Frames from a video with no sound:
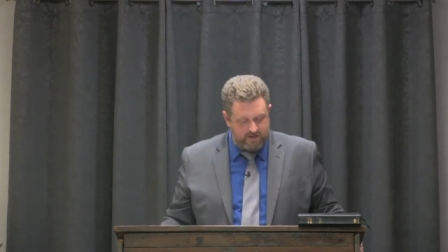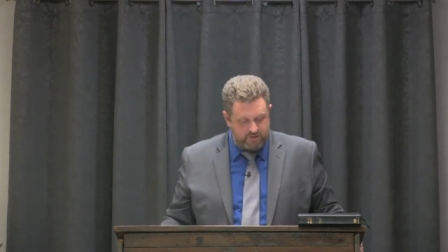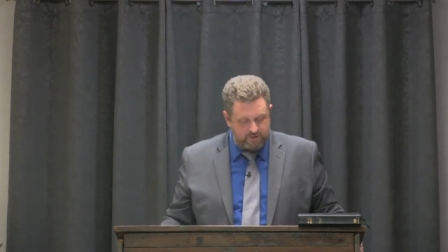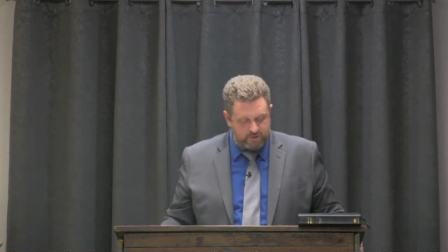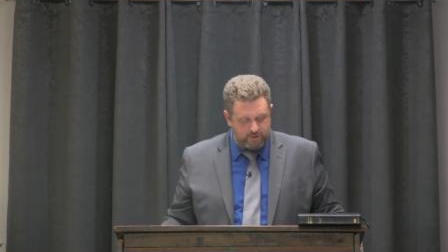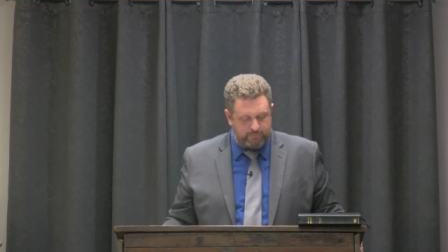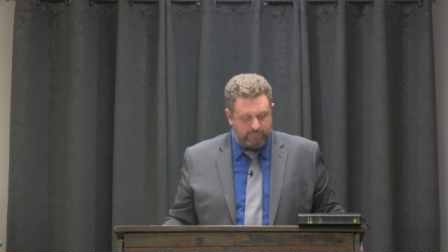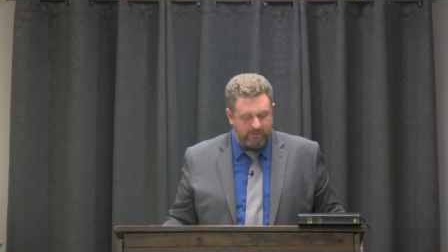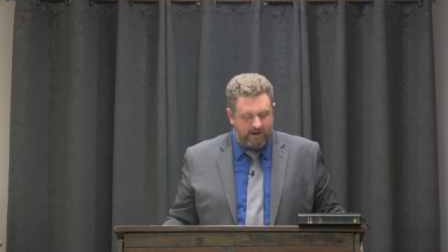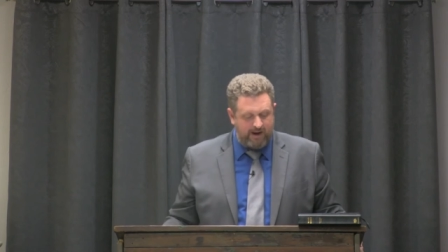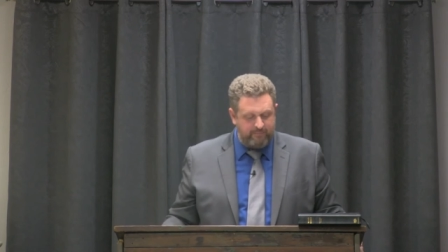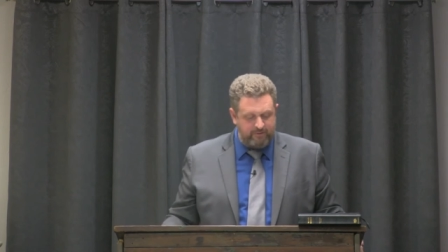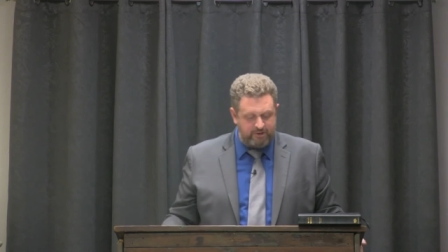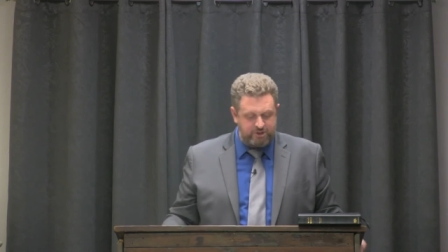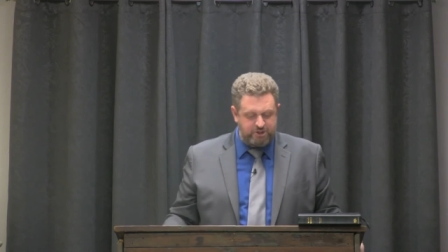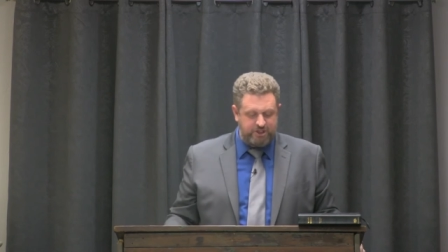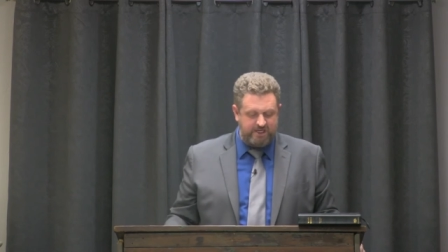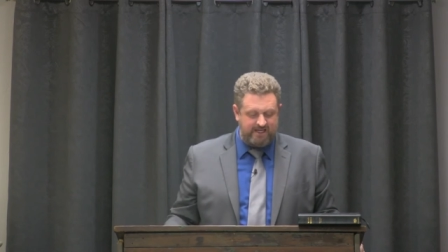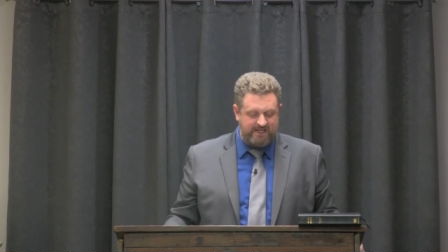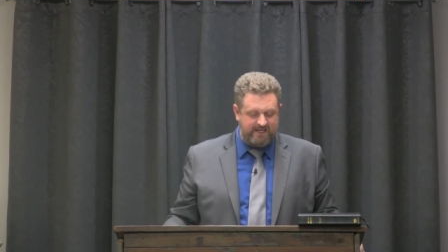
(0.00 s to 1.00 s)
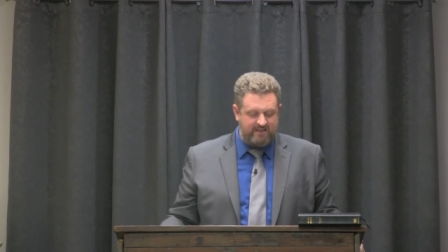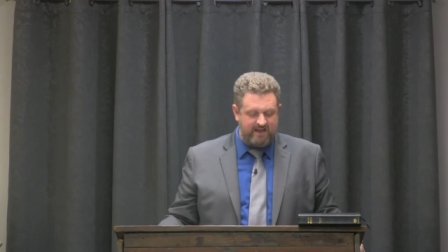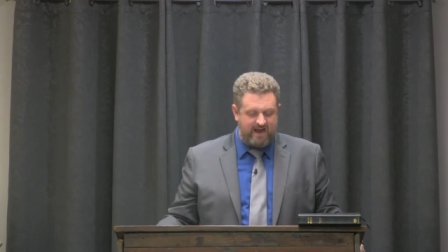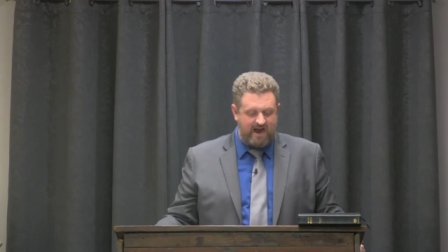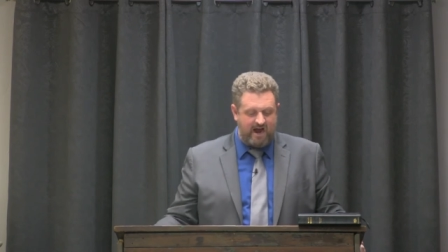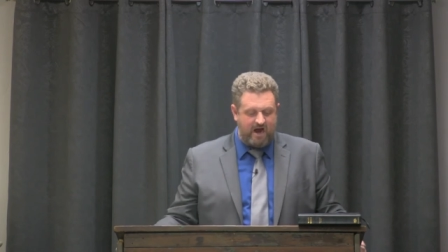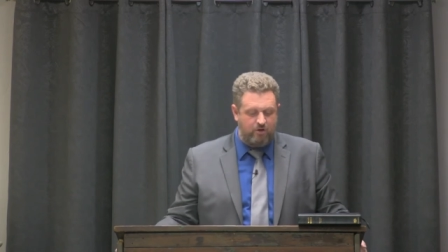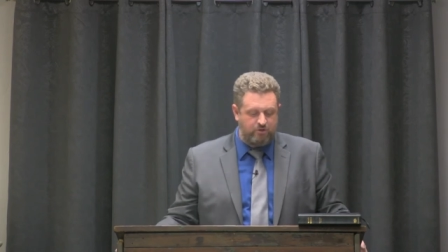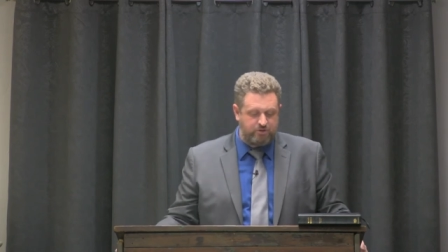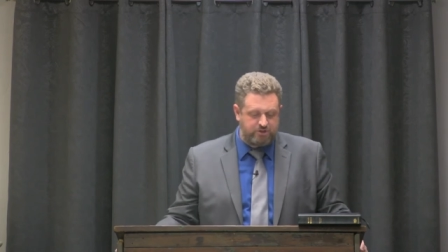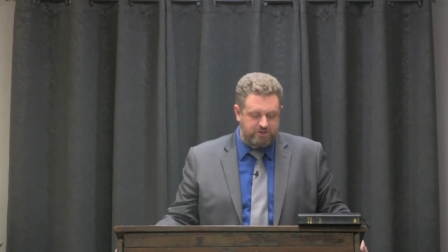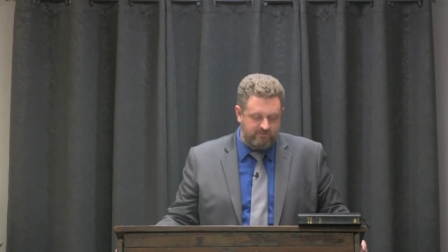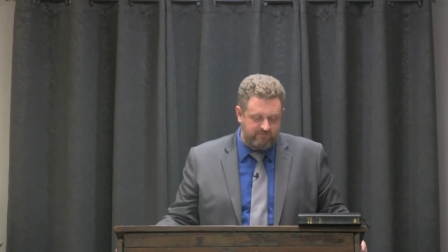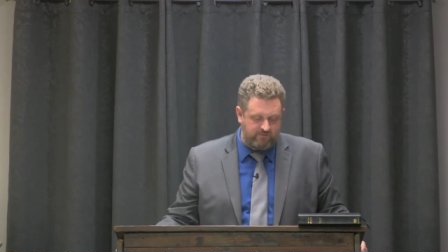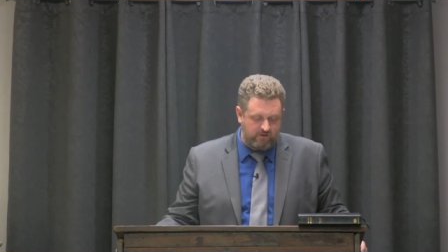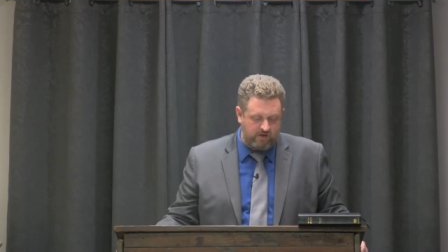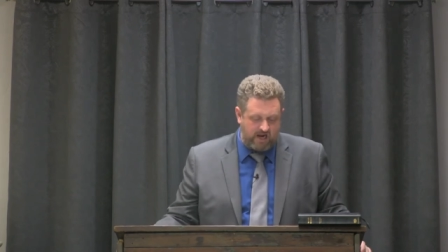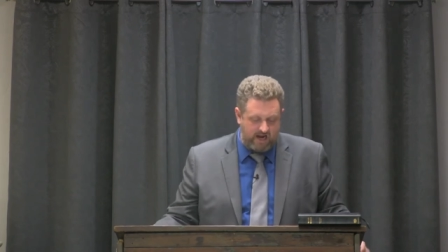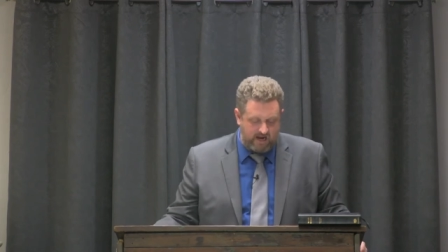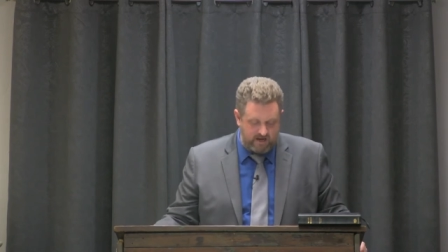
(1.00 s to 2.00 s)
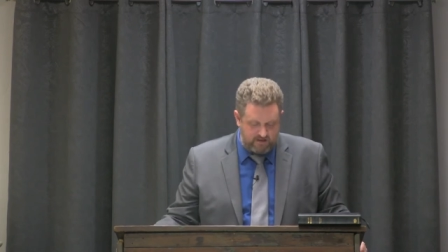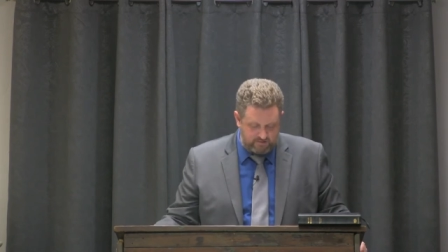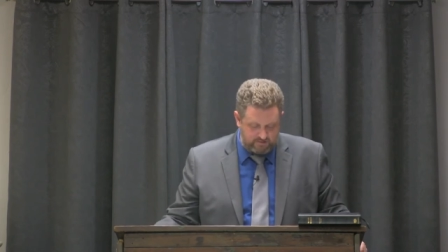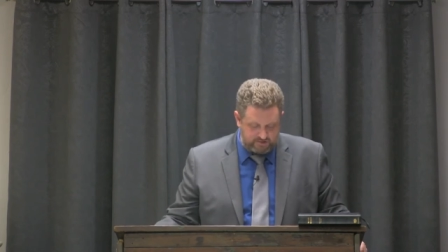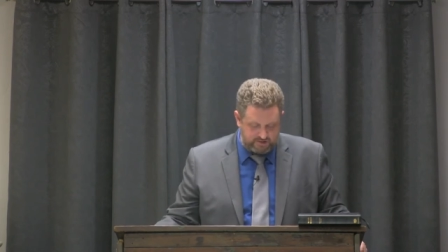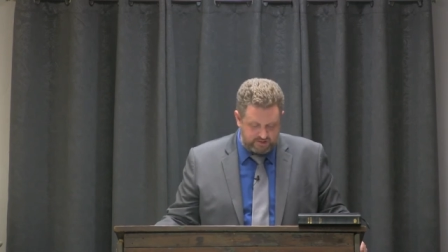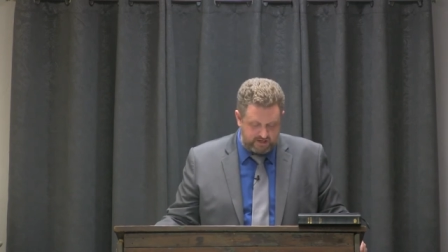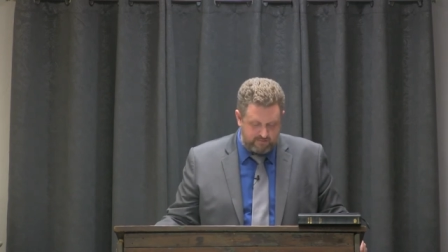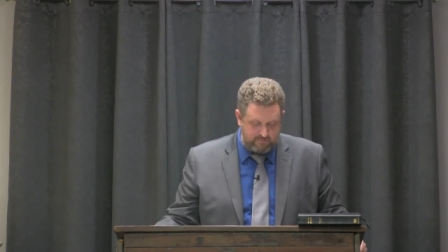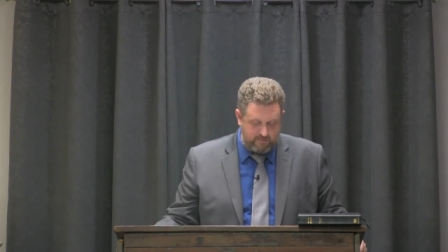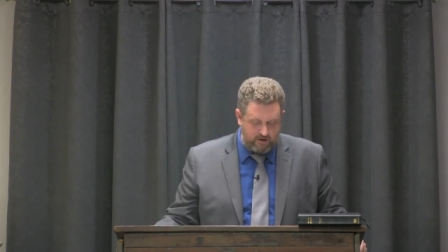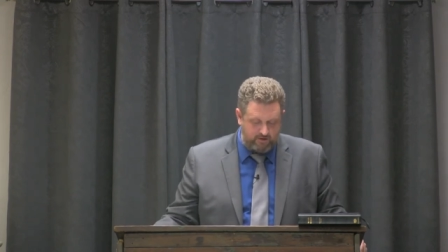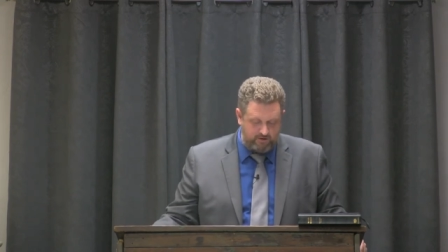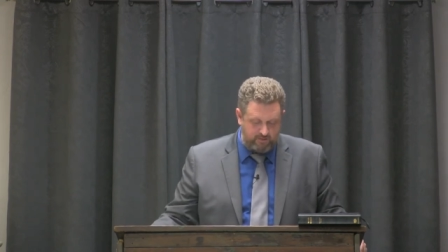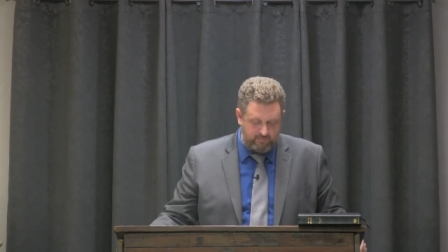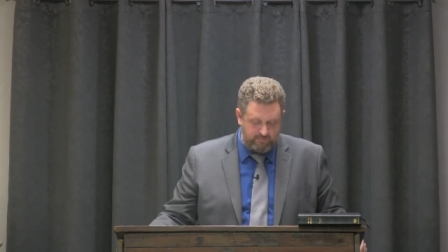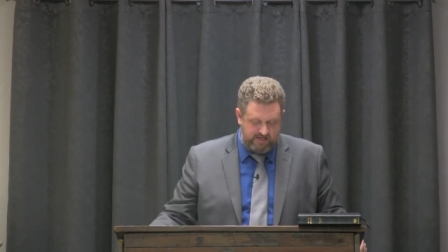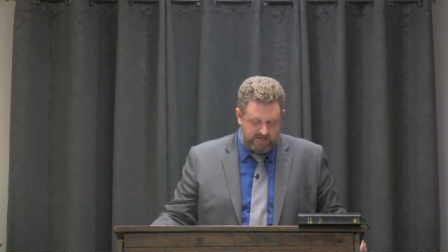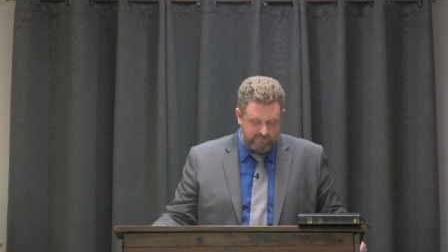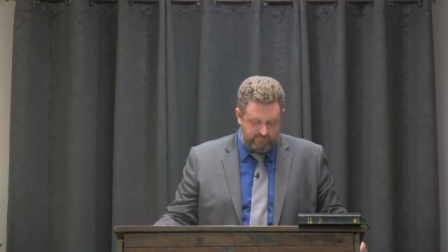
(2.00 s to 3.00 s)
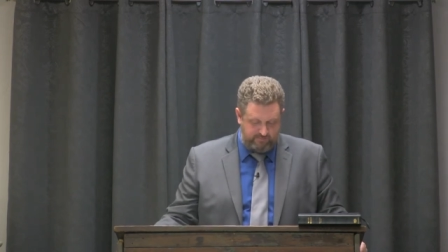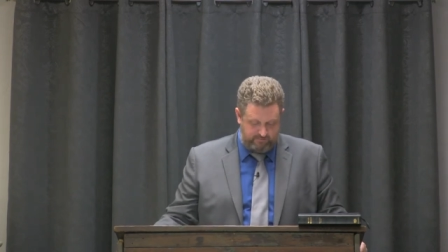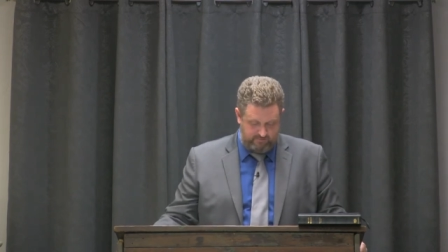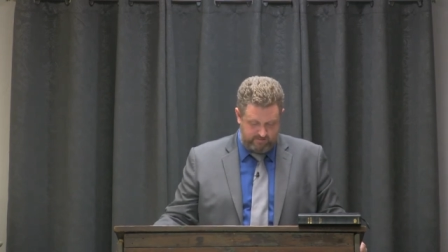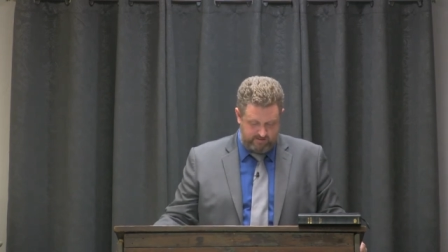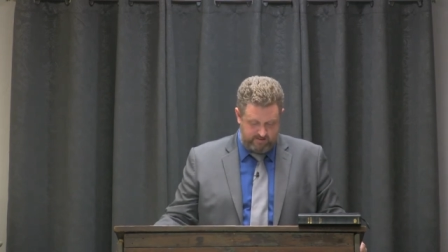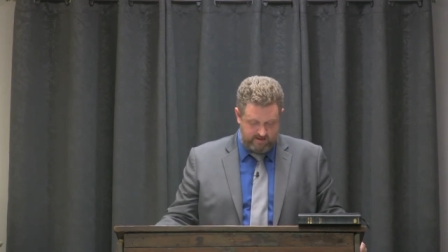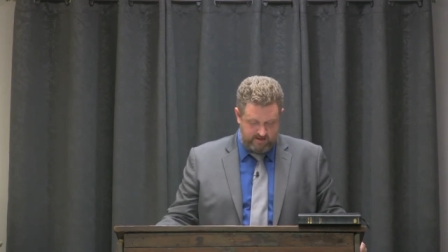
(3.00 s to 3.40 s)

to publish it in the house of their idols and among the people.